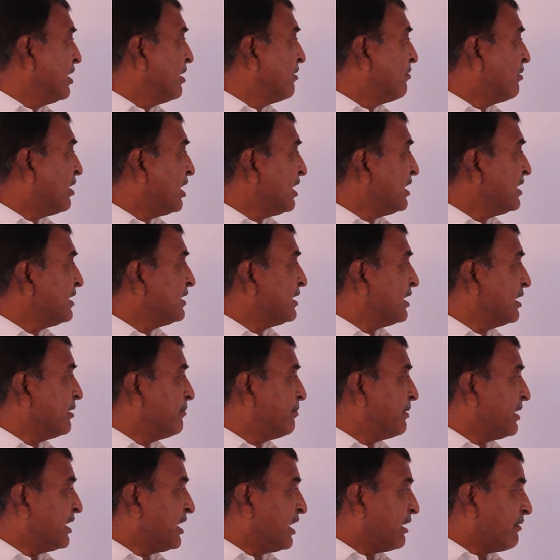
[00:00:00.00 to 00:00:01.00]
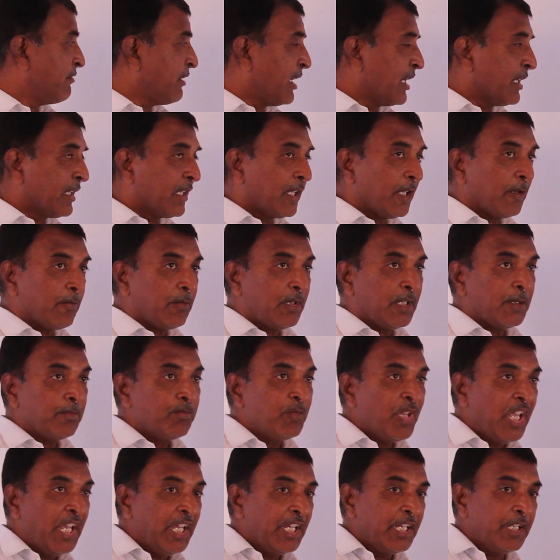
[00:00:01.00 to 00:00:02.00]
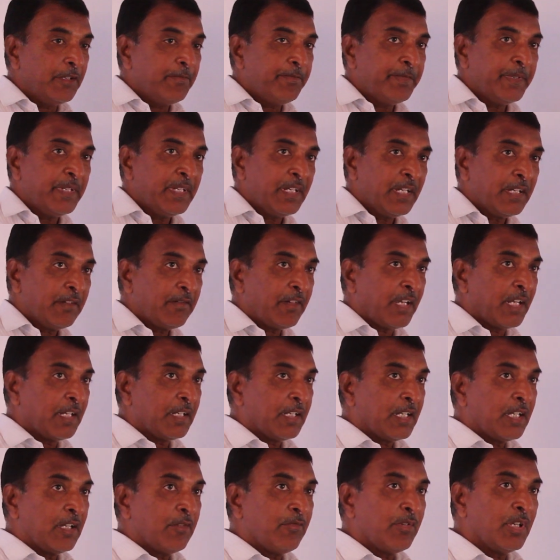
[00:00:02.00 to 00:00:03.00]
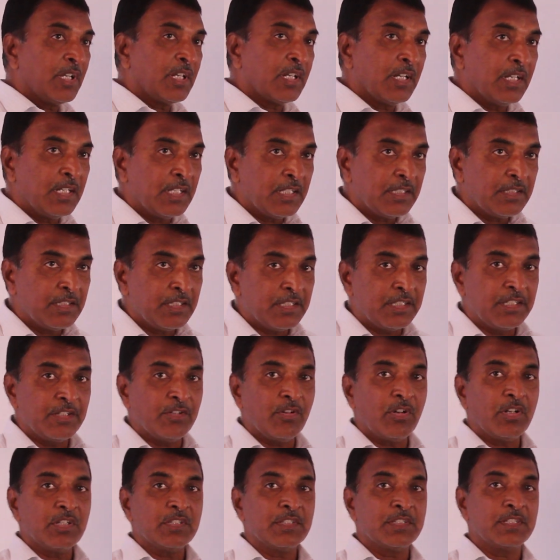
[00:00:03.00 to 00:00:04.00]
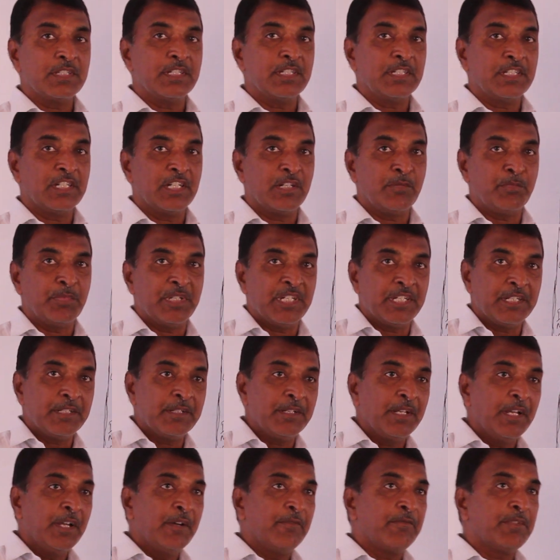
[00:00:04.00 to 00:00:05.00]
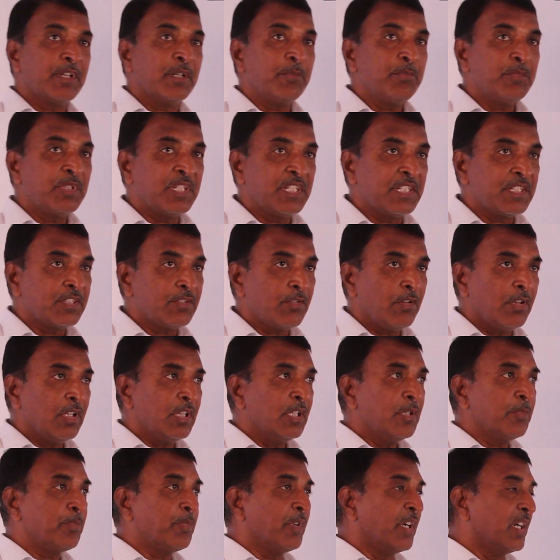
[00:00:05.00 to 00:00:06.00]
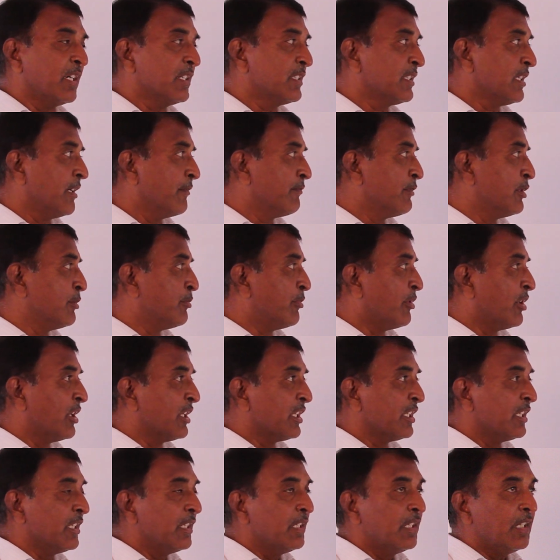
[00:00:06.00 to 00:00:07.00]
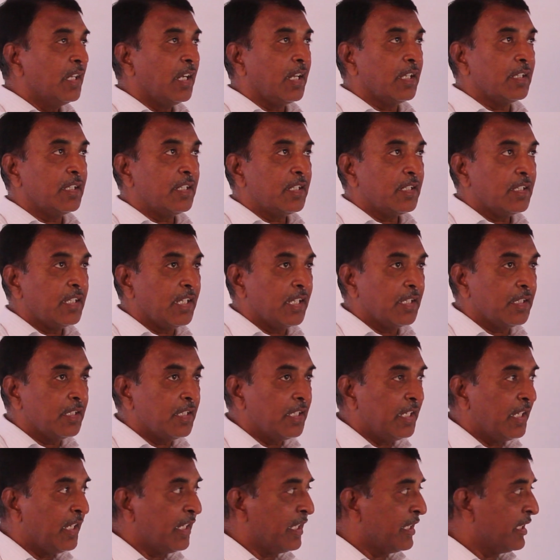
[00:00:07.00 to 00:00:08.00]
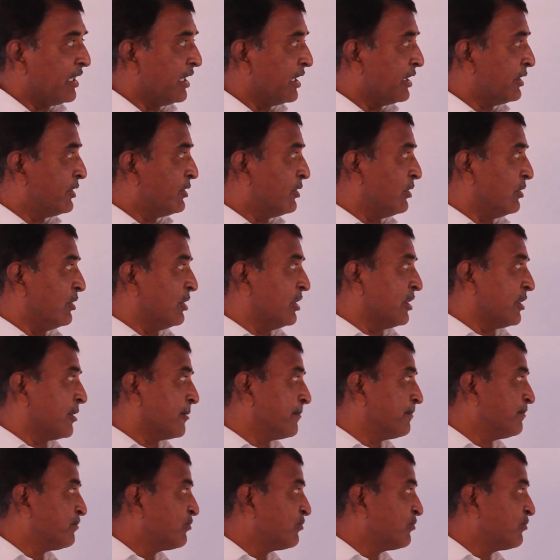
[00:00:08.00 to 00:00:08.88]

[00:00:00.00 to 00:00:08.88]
What is inferior vena cava? Inferior vena cava collect the deoxygenated blood from rest all the parts of the body other than the head and shoulder.